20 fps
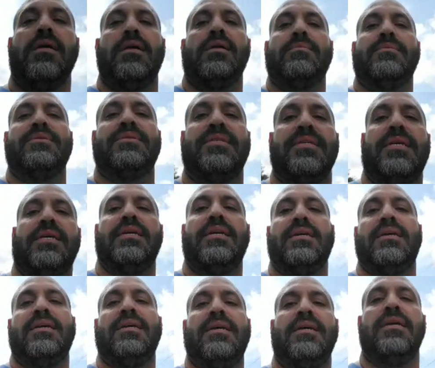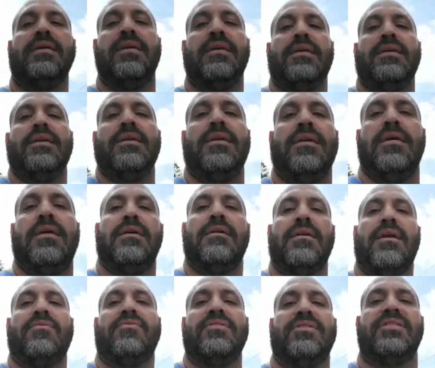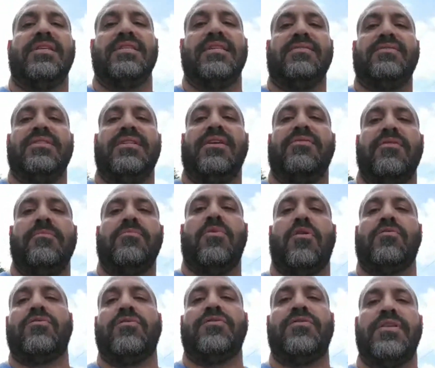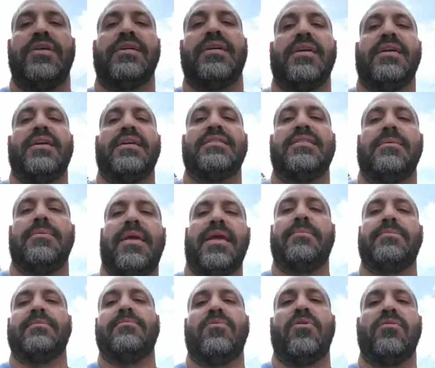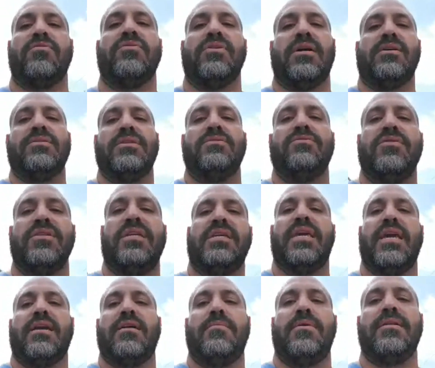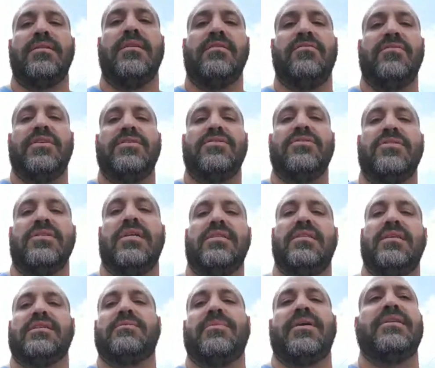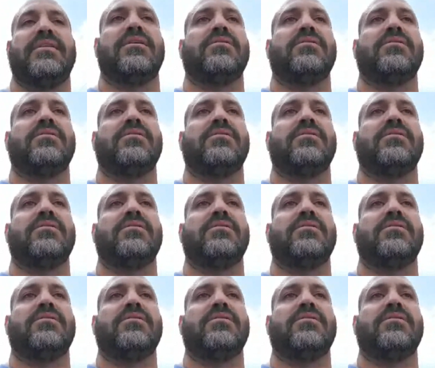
Let's see. Everett says, I've seen every Marvel flick except Captain Marvel. I only really care about the Avengers, not the expanded